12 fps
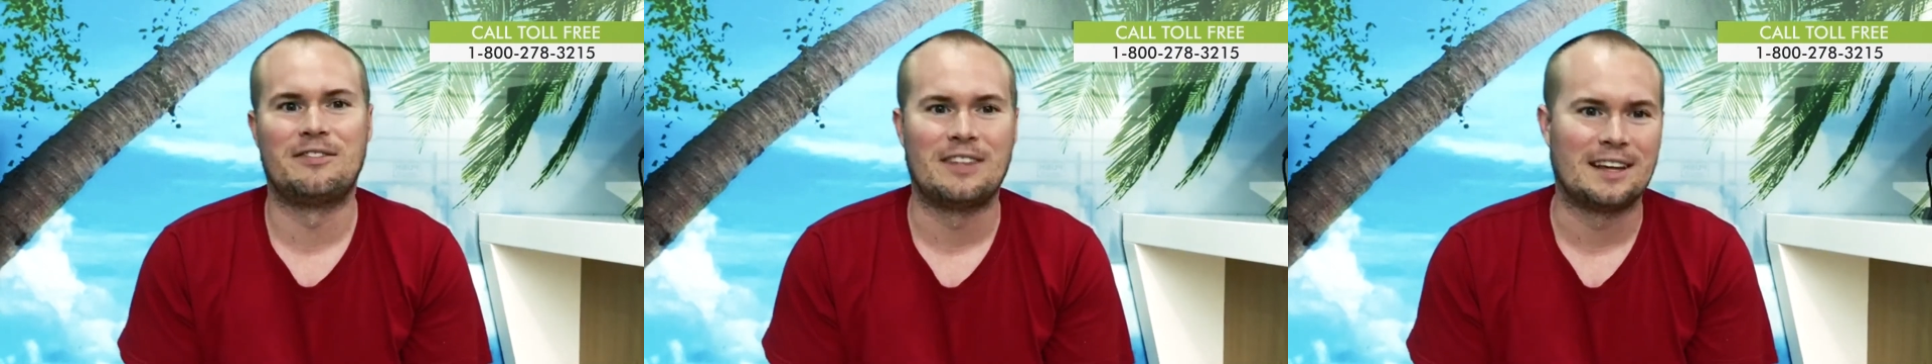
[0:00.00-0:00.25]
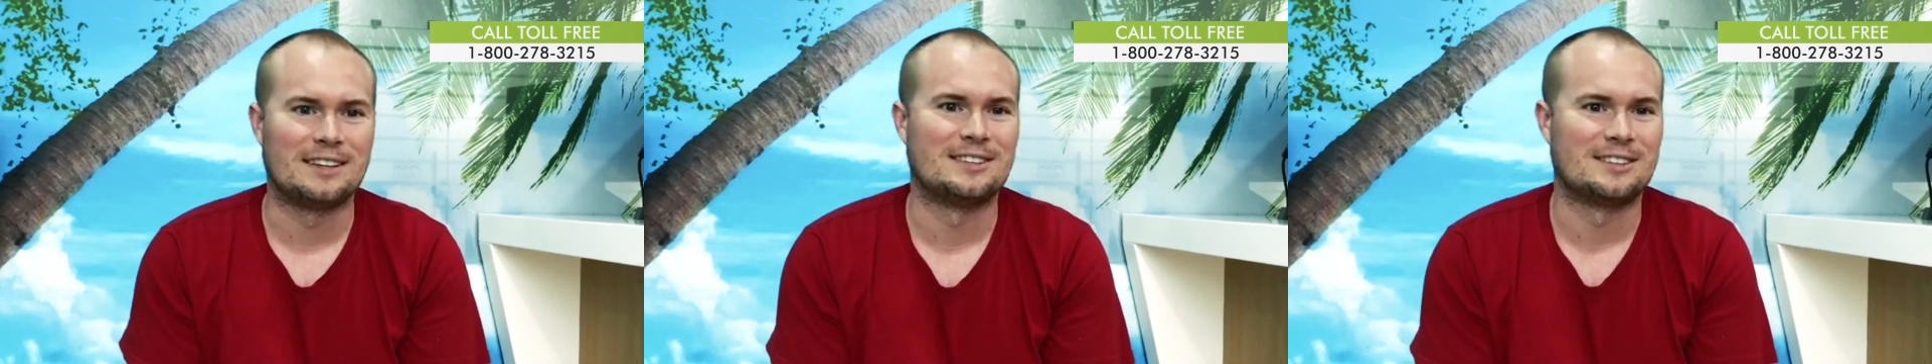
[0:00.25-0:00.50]

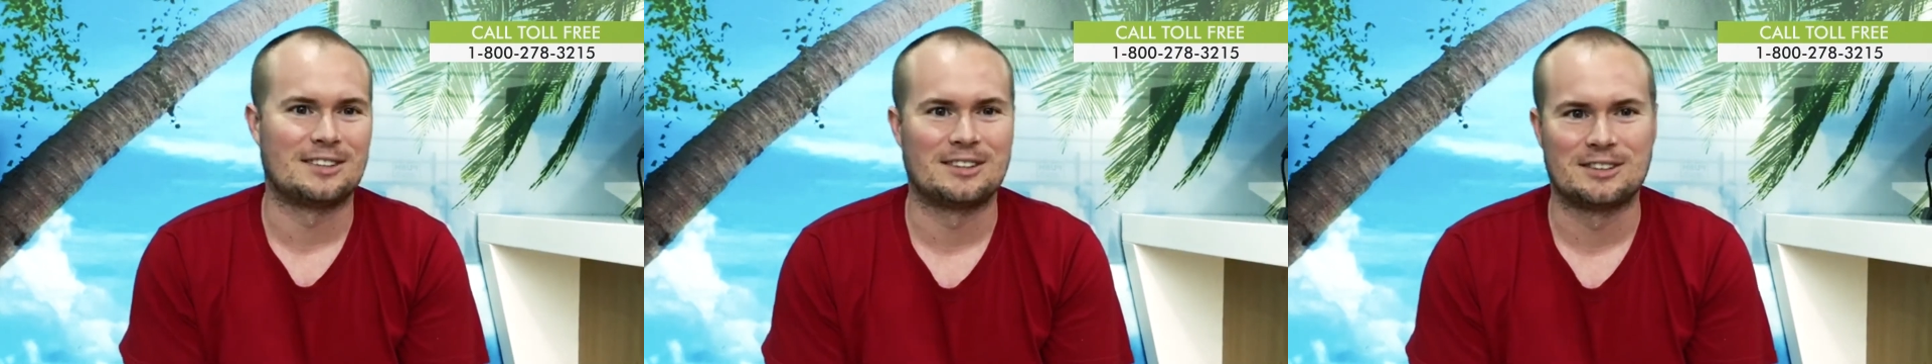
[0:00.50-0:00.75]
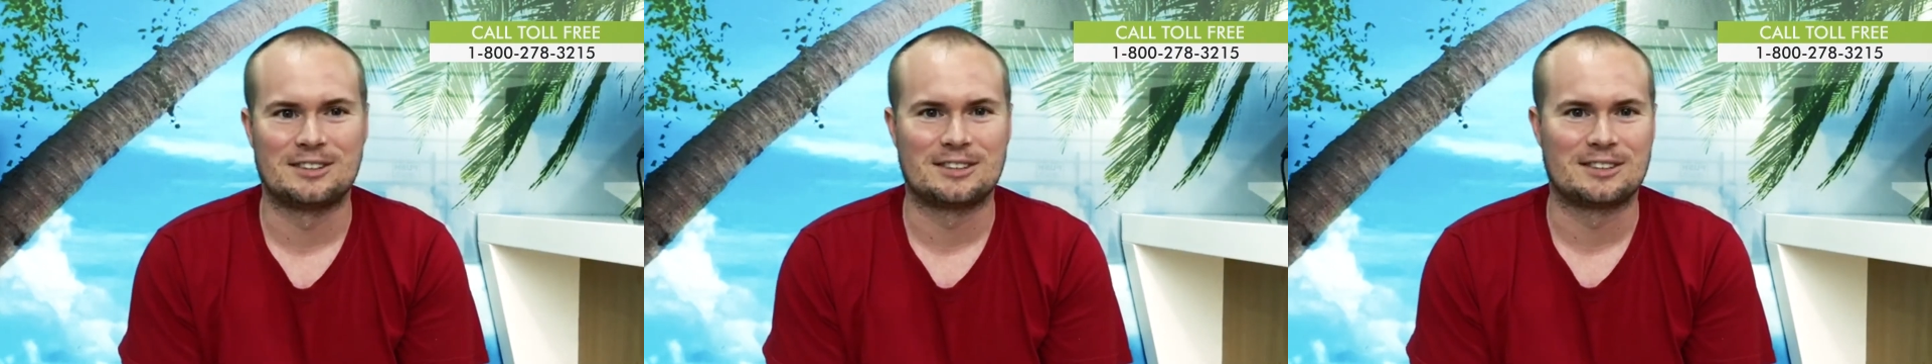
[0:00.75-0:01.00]
things that
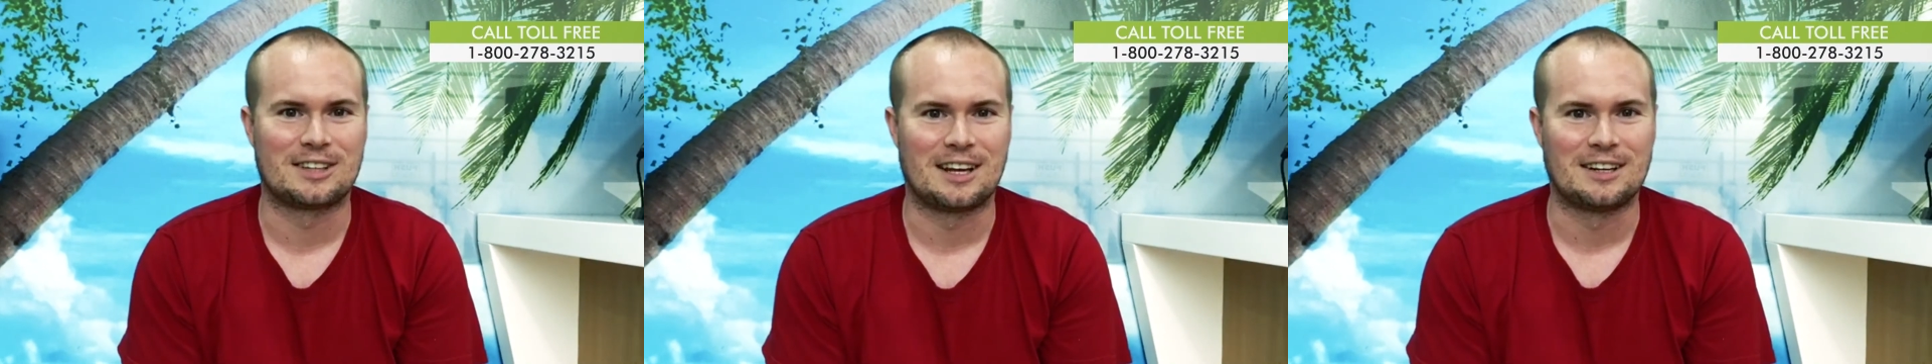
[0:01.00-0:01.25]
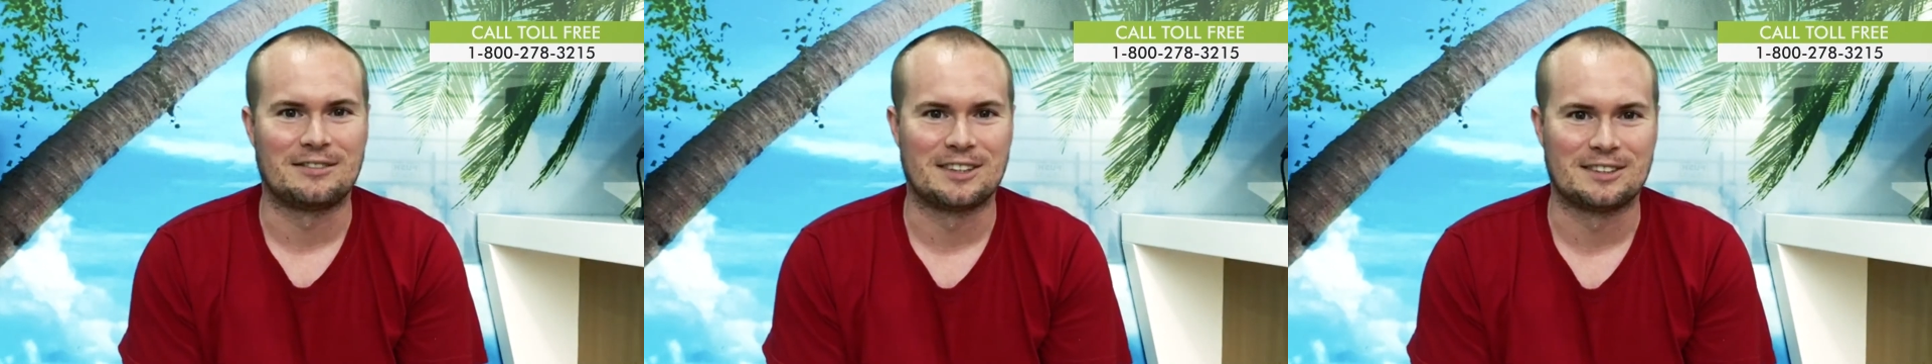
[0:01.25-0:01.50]
are just kind of